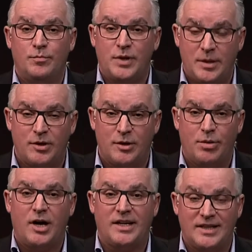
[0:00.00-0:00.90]
people are
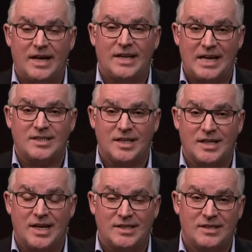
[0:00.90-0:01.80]
buying that asset
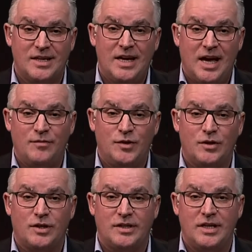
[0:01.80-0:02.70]
class. And if you
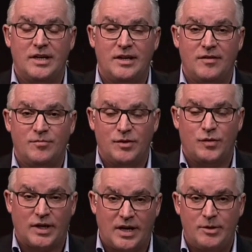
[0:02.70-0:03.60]
look at, even
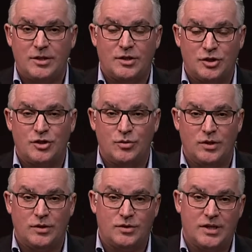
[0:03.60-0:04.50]
before I came into the
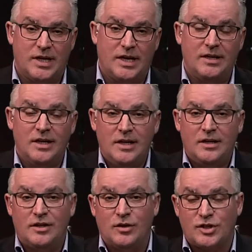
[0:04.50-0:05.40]
studio today,
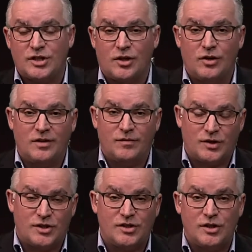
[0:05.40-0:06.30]
sterling
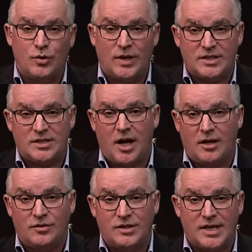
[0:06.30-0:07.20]
versus the US
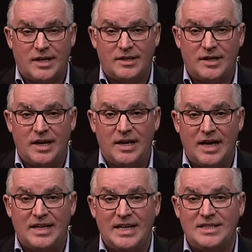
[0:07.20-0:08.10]
dollar is at
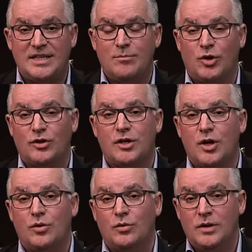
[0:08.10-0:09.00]
an 18-month
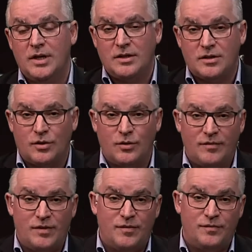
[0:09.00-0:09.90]
low. So
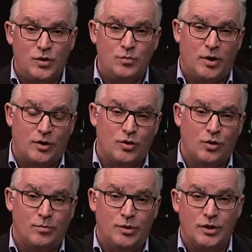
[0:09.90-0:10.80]
if you bought
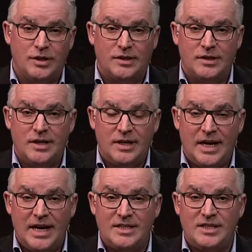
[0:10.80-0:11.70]
gold bullion
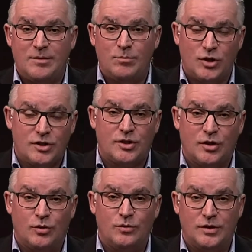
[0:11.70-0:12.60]
18 months
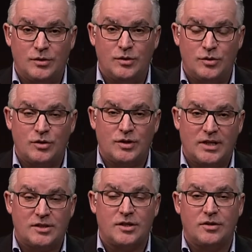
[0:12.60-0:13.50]
ago, you took
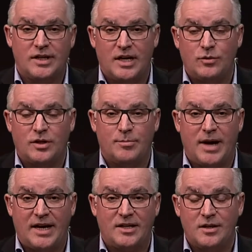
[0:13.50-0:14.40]
that sterling out of the
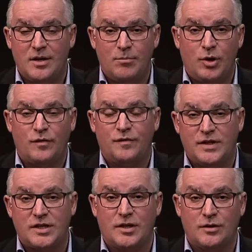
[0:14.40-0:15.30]
bank, bought
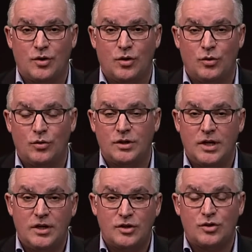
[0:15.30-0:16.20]
physical gold,
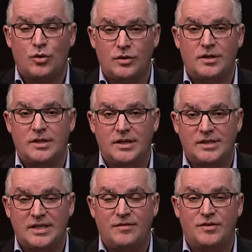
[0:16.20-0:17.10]
stored it in a
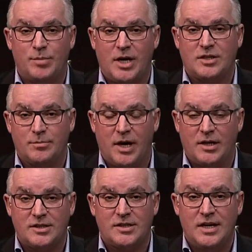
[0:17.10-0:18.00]
safe deposit
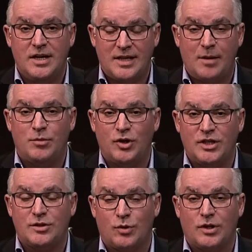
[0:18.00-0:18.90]
box. That
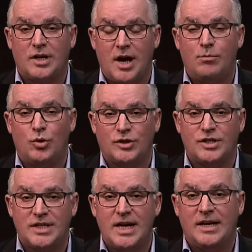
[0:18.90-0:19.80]
money is worth a lot more
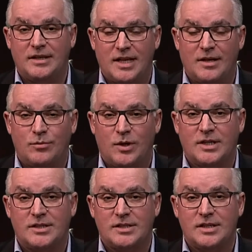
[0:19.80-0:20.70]
today than it
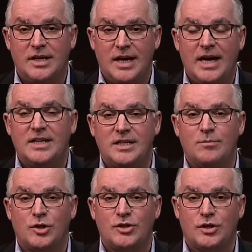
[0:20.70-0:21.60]
was
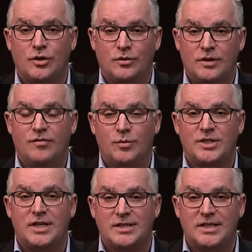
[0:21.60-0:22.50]
18 months ago if it was
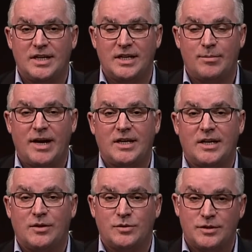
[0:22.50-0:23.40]
still sitting in a bank
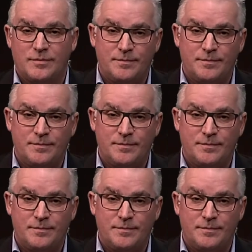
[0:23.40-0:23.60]
account.